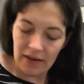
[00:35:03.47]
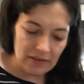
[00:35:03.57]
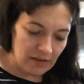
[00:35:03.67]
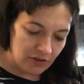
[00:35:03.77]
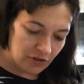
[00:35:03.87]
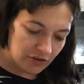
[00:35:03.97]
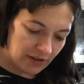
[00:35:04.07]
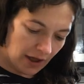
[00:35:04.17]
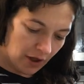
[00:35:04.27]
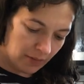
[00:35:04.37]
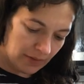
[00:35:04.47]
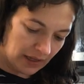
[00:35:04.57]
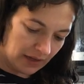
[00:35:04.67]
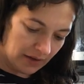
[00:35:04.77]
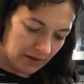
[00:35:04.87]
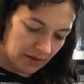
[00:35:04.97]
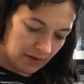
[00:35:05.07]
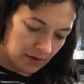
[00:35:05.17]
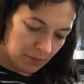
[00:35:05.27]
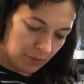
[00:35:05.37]
scissors to help me
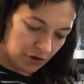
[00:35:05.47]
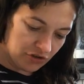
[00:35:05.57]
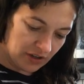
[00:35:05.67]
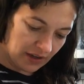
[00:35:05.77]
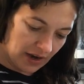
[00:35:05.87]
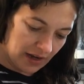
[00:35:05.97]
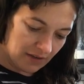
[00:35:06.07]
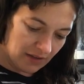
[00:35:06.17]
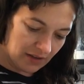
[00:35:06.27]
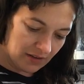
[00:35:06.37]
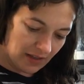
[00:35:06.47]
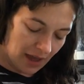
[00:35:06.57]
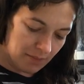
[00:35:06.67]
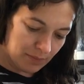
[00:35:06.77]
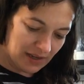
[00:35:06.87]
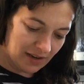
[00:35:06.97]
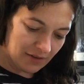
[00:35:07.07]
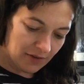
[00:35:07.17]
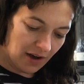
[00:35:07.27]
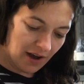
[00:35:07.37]
push it kind of into that bead
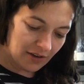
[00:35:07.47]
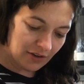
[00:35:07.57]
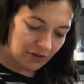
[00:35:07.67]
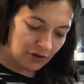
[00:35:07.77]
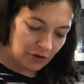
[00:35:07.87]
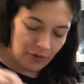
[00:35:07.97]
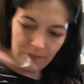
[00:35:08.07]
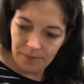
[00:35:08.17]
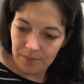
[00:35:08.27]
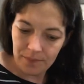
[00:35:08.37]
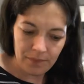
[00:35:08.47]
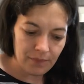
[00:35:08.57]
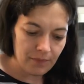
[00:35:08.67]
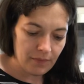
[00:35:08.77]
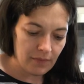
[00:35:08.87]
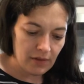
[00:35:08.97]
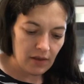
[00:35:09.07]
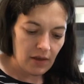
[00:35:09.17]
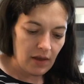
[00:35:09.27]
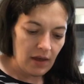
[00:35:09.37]
of hot glue.
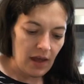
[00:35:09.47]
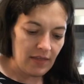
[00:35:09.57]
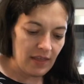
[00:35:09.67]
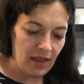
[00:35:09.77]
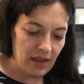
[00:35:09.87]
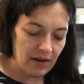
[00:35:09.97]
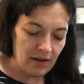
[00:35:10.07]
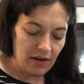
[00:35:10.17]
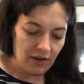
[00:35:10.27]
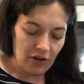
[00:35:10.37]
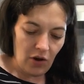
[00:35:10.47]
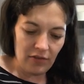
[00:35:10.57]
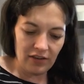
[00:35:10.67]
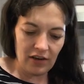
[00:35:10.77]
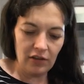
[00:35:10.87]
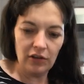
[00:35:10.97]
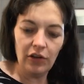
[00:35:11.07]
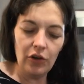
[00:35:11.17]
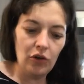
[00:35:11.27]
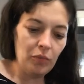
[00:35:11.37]
And then, you know, it's going to
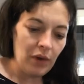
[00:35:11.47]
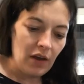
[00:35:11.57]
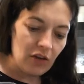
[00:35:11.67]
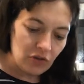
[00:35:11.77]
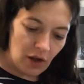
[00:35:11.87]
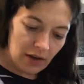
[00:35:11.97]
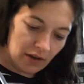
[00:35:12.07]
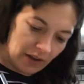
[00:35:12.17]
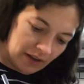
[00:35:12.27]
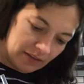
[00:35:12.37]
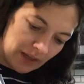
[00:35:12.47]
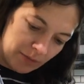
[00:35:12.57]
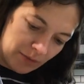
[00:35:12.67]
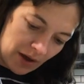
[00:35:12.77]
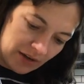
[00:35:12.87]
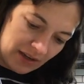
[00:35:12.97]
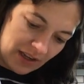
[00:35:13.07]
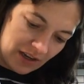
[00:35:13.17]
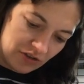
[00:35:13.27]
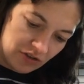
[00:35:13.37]
loop. So I like skipped about an
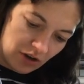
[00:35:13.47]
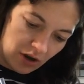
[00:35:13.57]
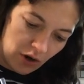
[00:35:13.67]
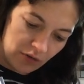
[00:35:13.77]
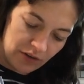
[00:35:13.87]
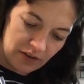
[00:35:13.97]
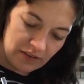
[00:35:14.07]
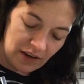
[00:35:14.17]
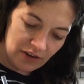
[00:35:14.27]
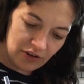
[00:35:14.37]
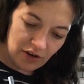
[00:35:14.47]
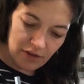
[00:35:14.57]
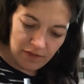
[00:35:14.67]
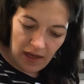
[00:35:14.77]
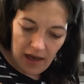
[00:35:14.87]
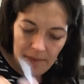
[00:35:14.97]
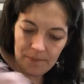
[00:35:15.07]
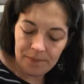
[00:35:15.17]
inch over the center of that.